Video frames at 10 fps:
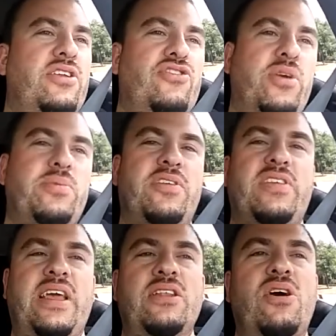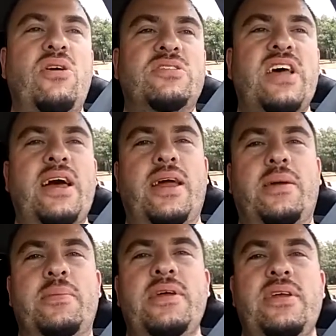trips that take a long
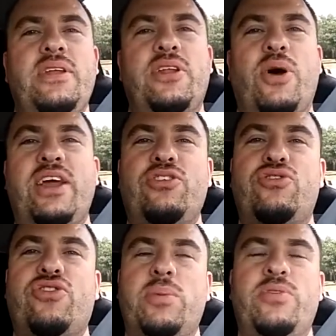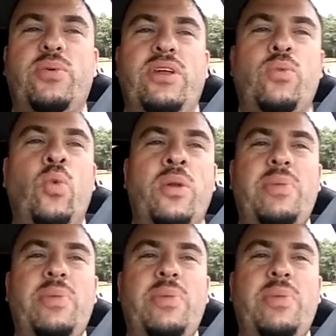time. I do trips with 1